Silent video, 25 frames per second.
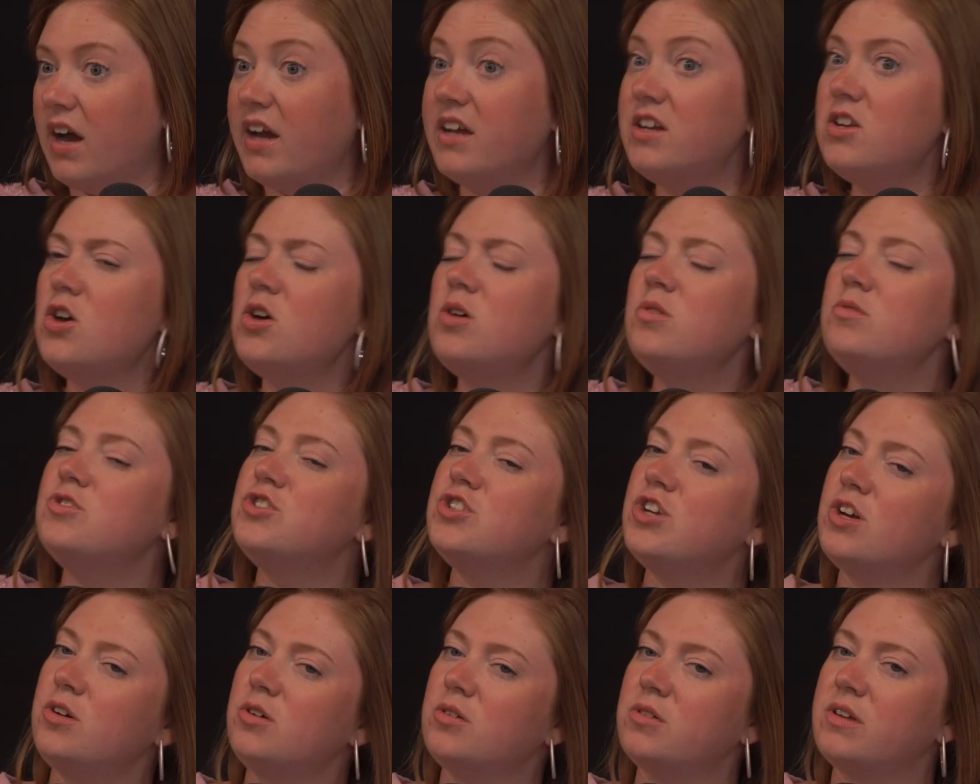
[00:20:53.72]
I know,
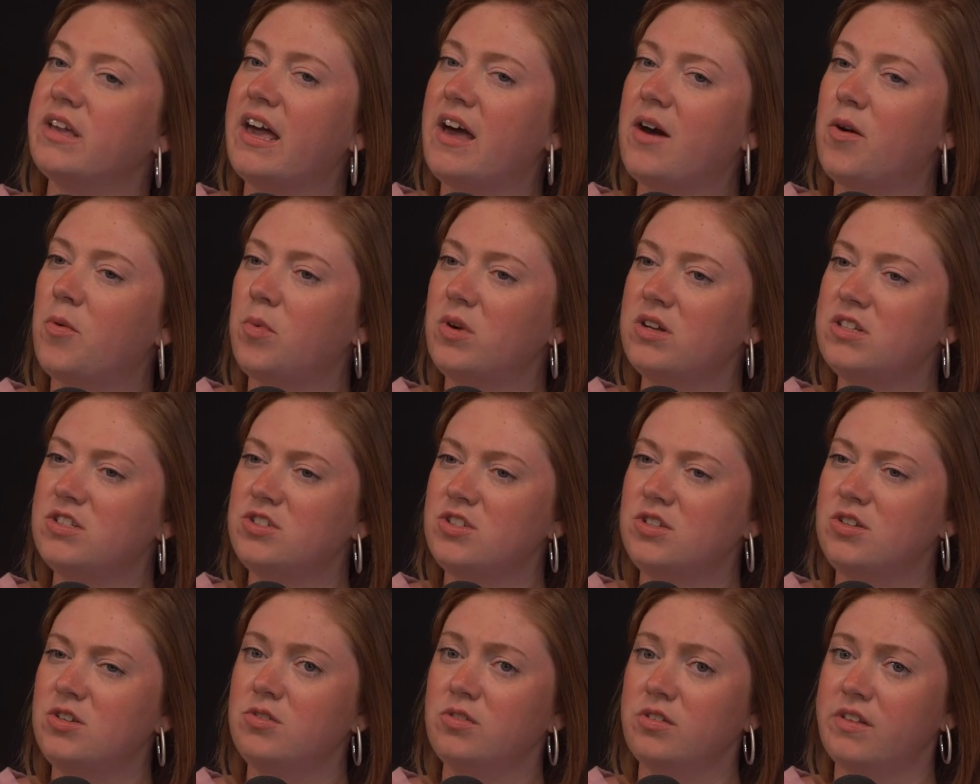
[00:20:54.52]
Joe. Yeah, what
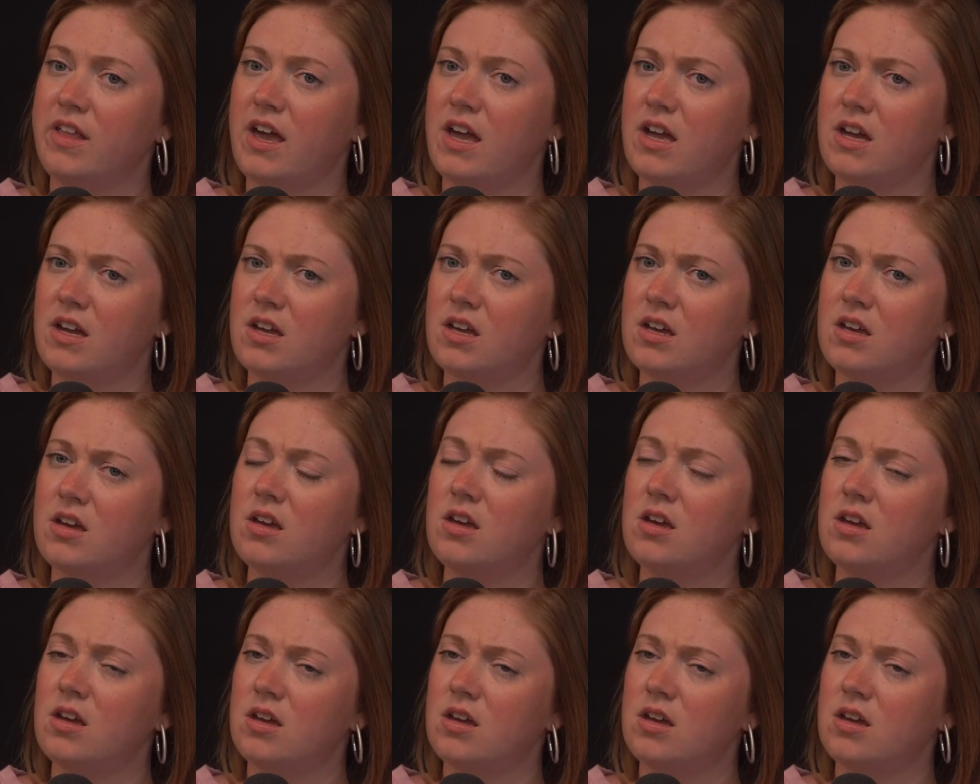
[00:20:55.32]
do you like?